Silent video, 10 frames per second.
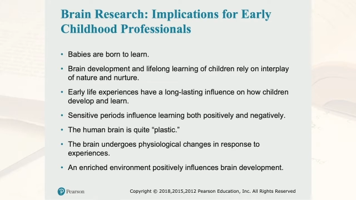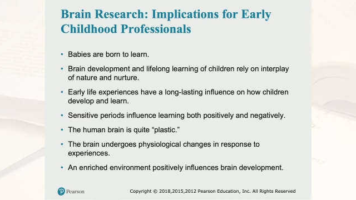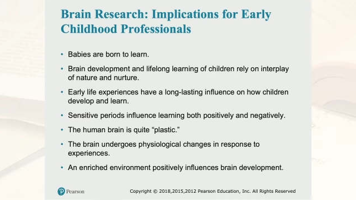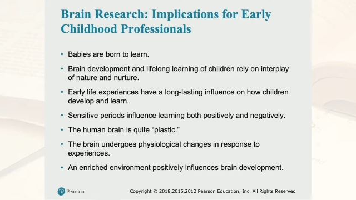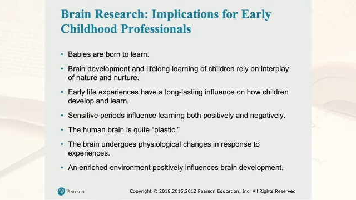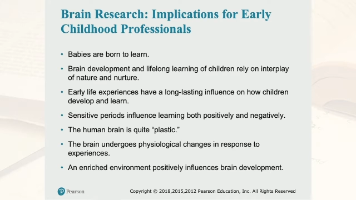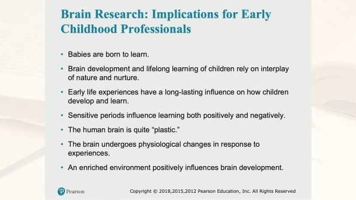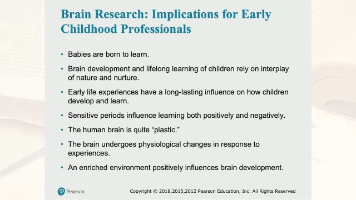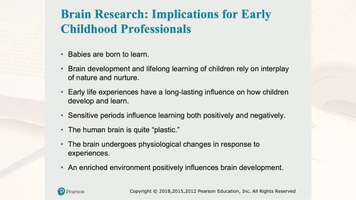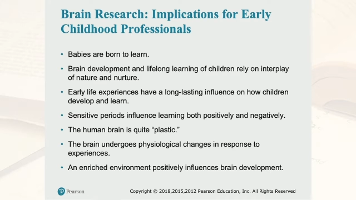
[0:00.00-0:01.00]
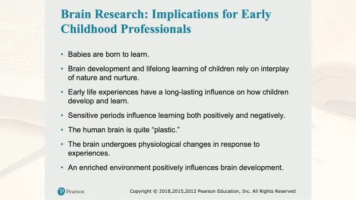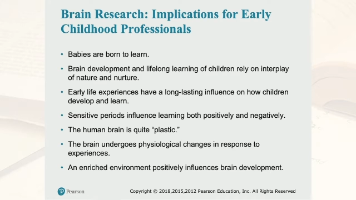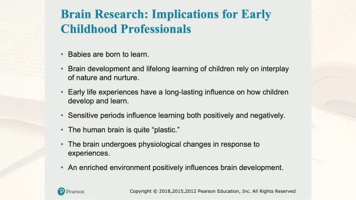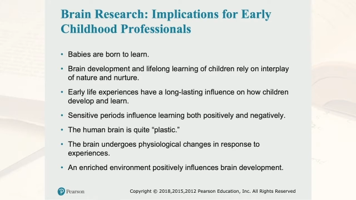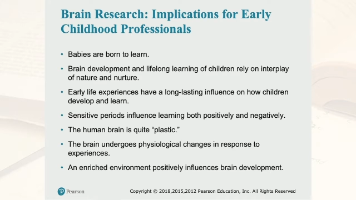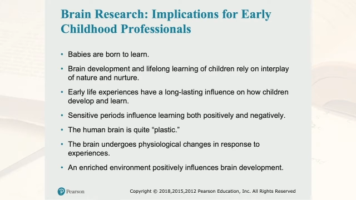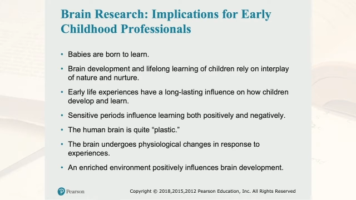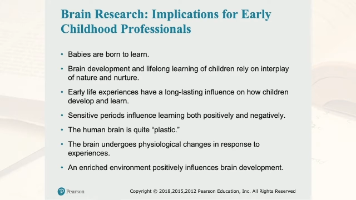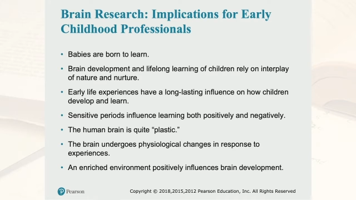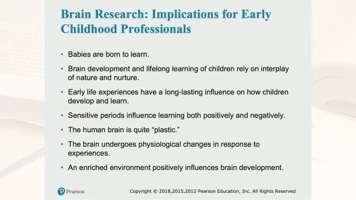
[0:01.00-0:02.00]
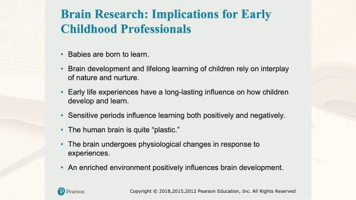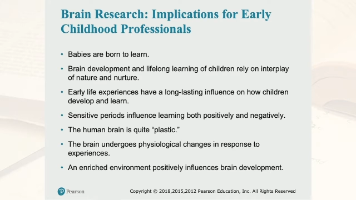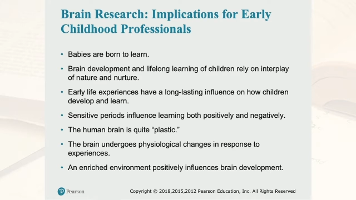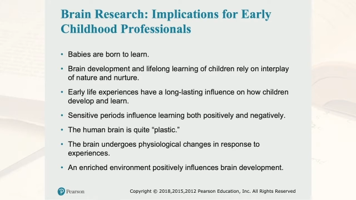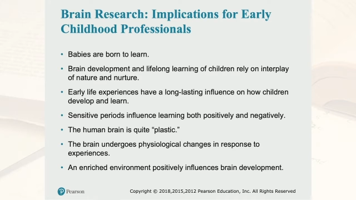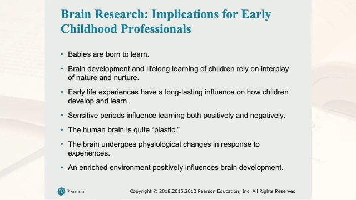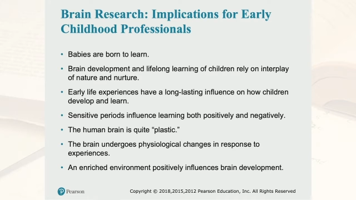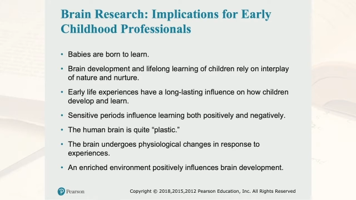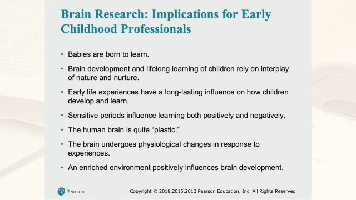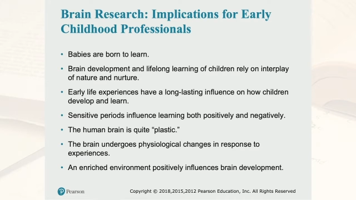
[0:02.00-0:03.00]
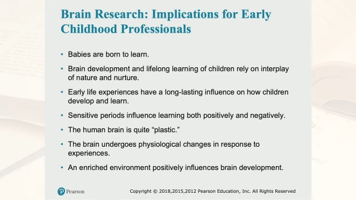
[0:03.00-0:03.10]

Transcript: Nobody's mouth can be seen.